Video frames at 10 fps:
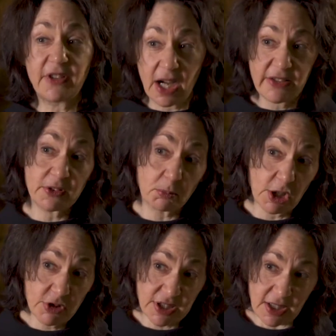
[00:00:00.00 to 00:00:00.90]
Vive
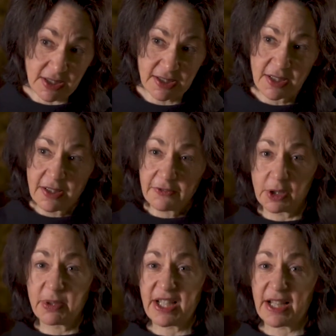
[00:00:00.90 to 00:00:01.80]
approached us for
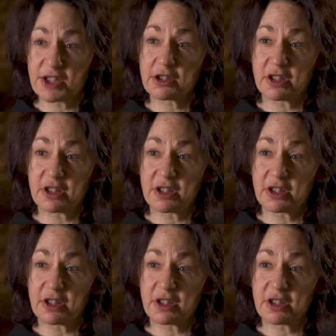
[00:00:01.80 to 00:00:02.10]
a potential